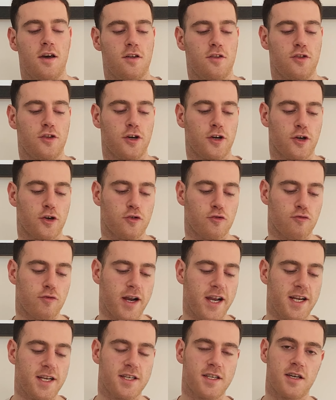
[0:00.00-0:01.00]
The
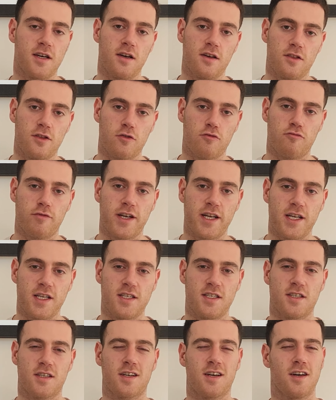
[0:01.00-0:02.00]
greater the
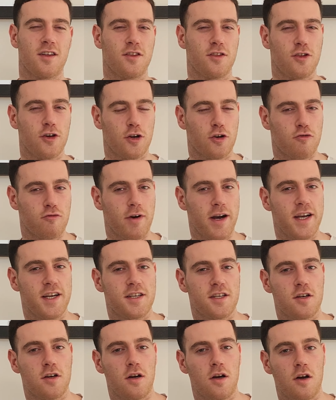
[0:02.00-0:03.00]
risk, the
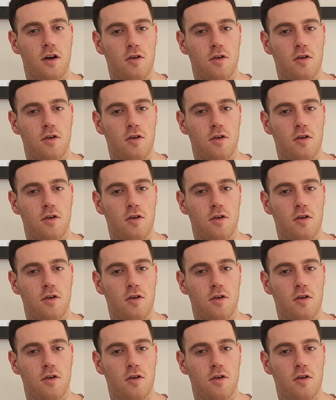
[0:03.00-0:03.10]
greater